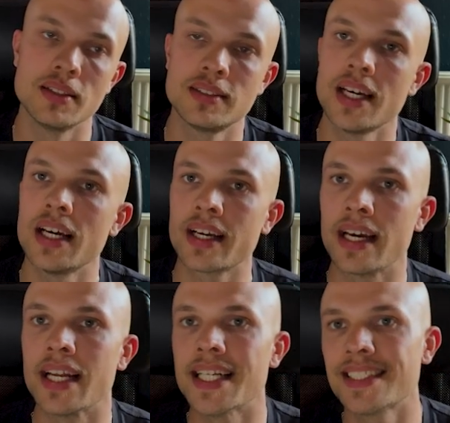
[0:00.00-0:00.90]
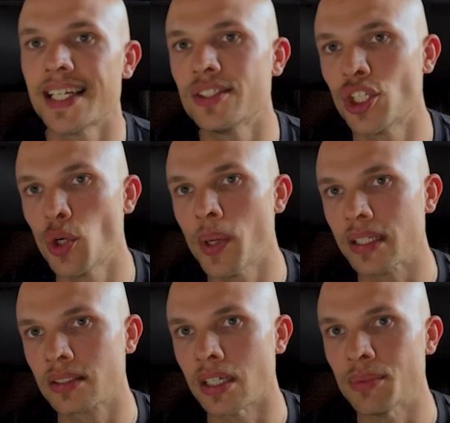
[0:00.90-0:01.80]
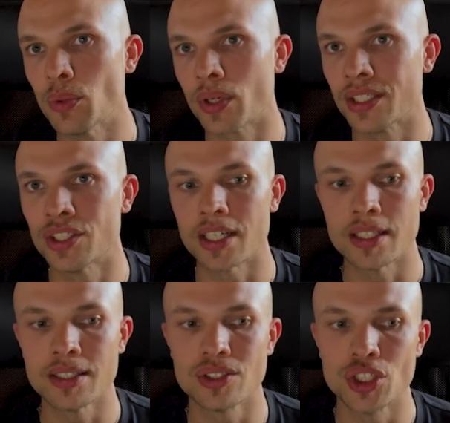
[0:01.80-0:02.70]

say in 2 weeks' time you want to check this.